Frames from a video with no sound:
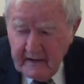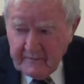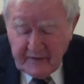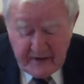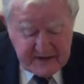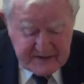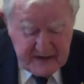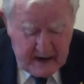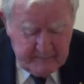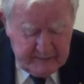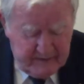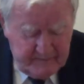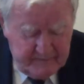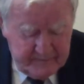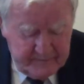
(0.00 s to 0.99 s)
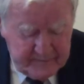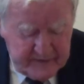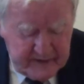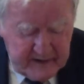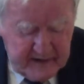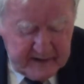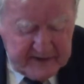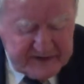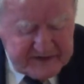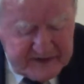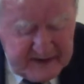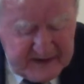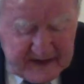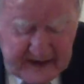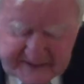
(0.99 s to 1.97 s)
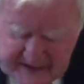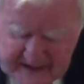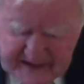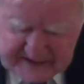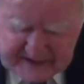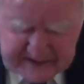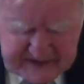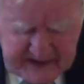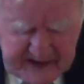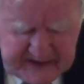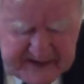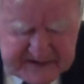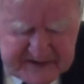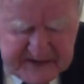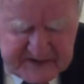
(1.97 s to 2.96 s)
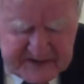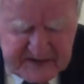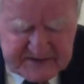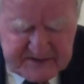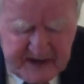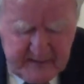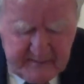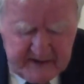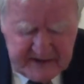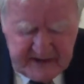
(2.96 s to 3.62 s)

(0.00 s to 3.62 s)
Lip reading: For example, as you say, the Citizens' Assembly,